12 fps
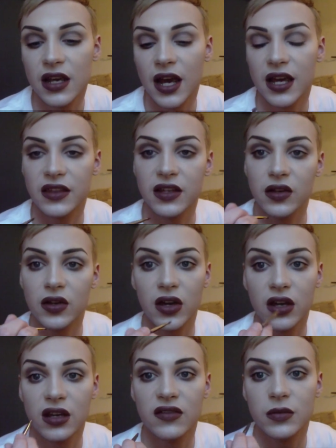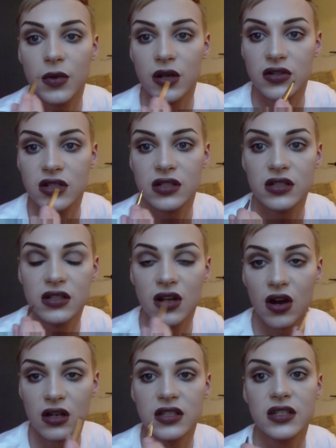I think curved motions
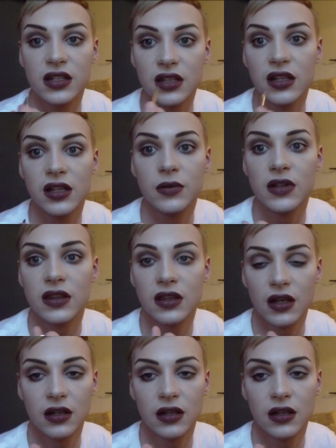constantly with,